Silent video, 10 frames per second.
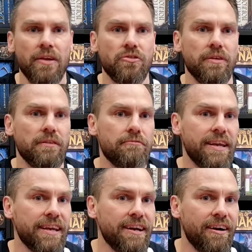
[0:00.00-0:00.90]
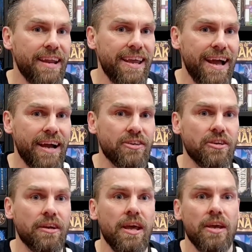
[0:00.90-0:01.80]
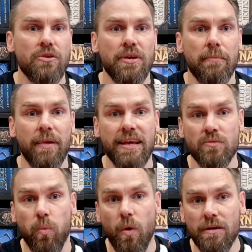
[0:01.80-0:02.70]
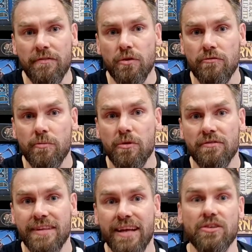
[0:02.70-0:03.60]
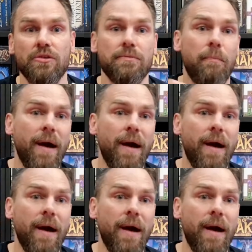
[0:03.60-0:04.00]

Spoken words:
During the reincarnate action, you can place one of your removed statues